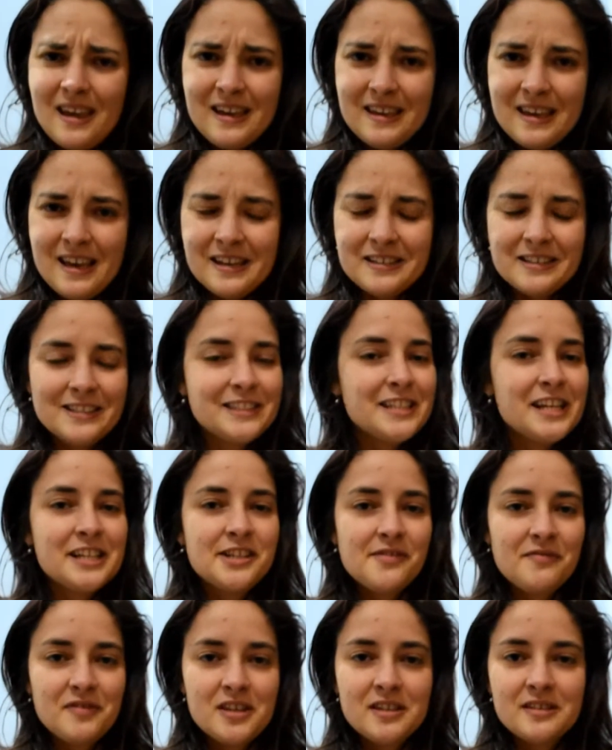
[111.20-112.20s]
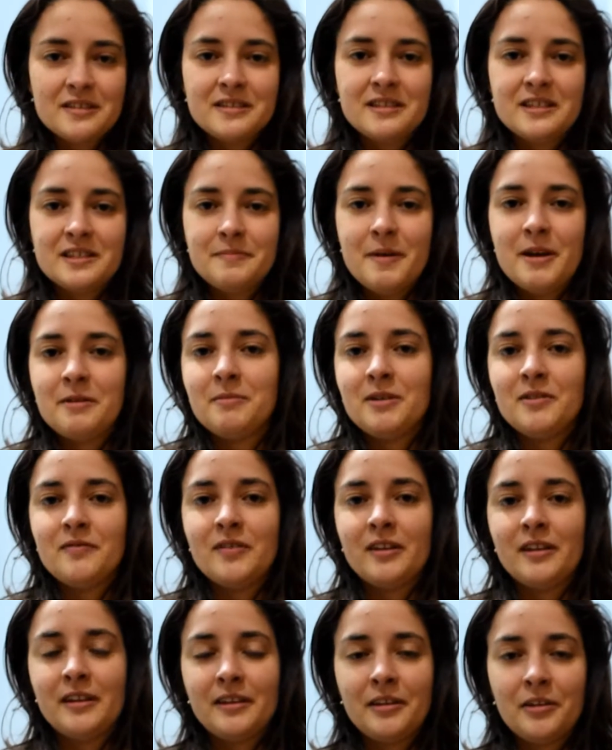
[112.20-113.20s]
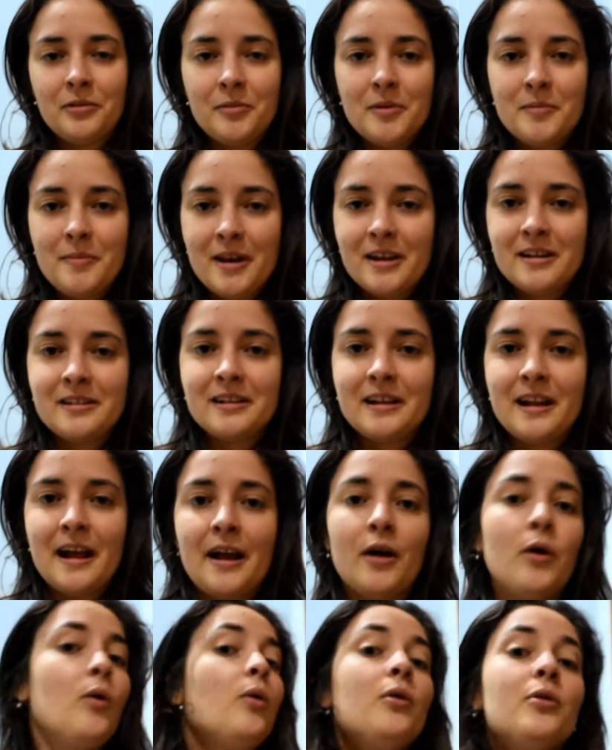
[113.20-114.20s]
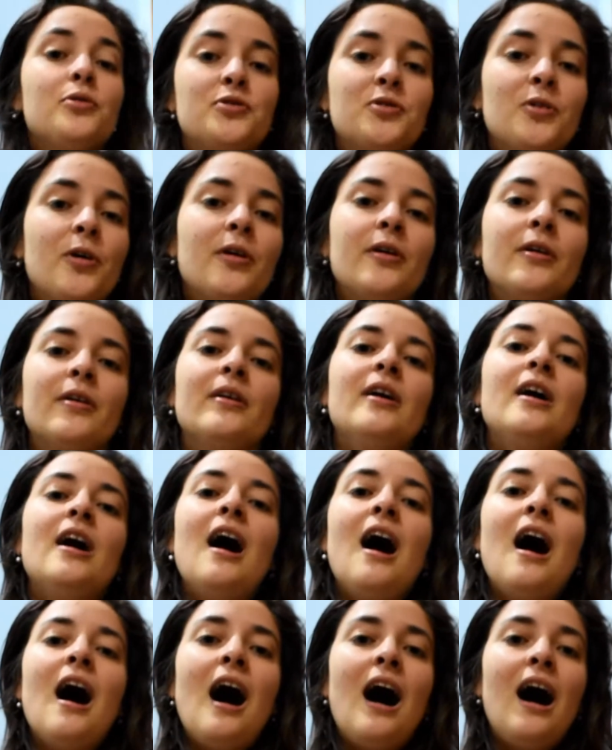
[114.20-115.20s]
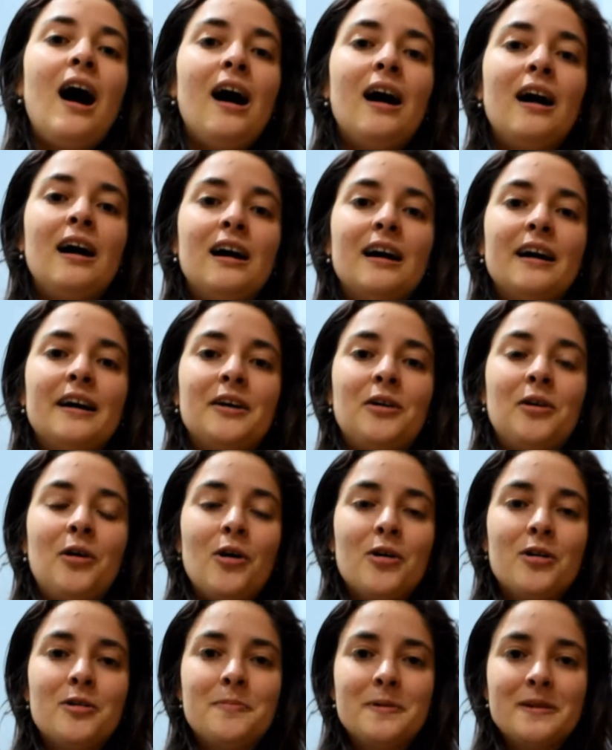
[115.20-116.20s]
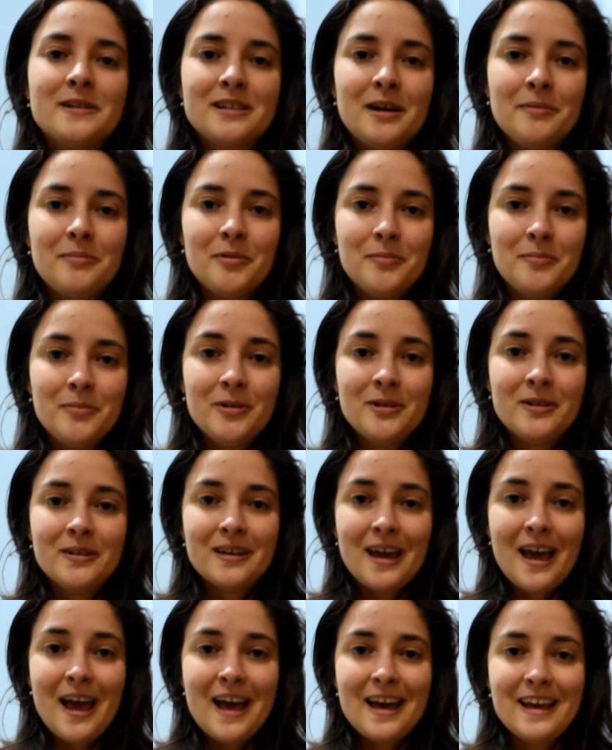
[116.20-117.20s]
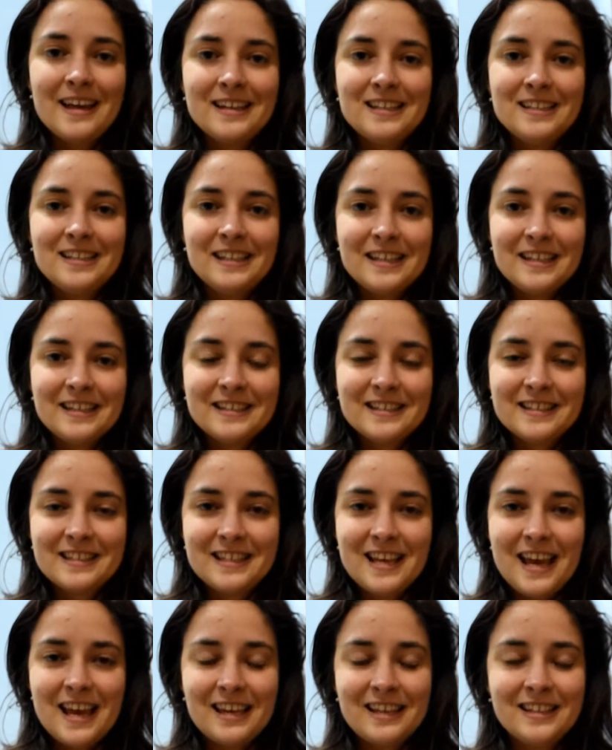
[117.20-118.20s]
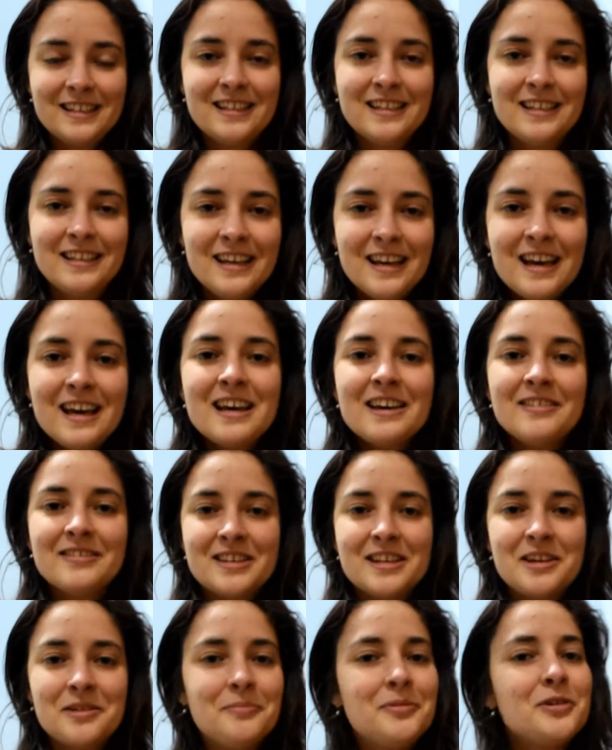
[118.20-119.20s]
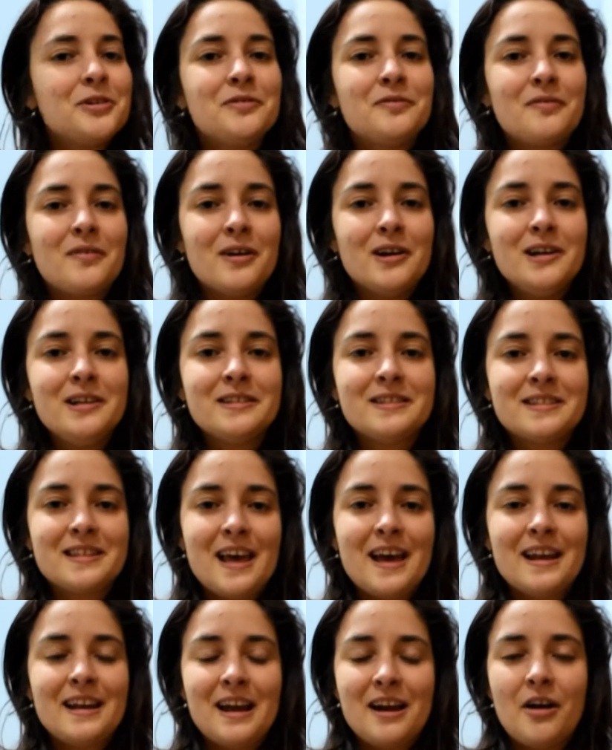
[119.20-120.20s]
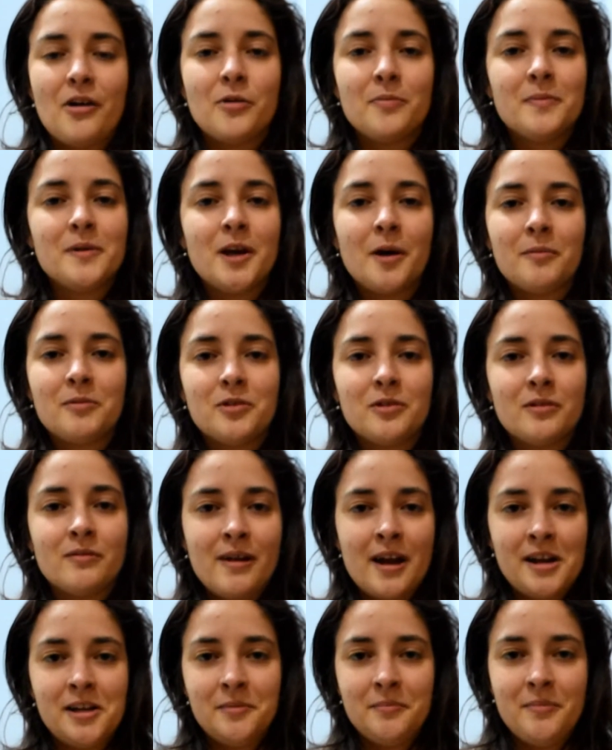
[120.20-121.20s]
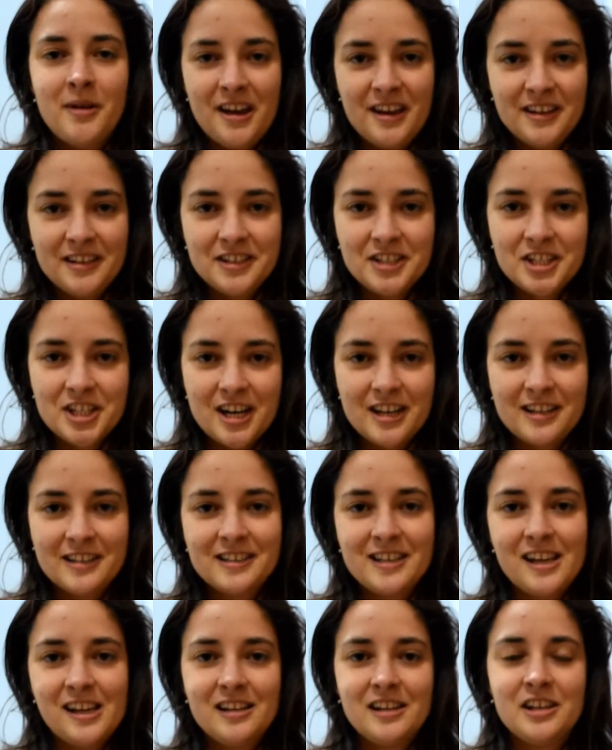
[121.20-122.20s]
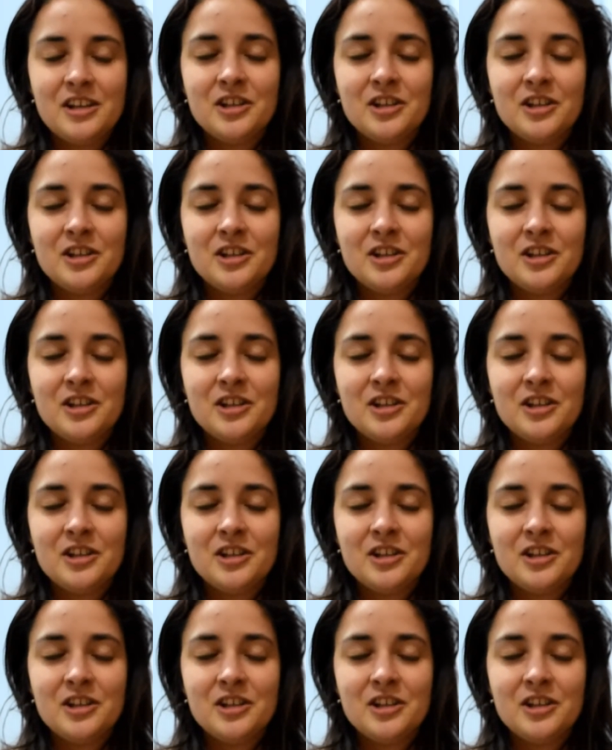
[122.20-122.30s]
yes, a change of seasons made me feel a little bit better today. Also, I opened up a book and it said, it was like a book of quotes, and I opened up to a random page and it said,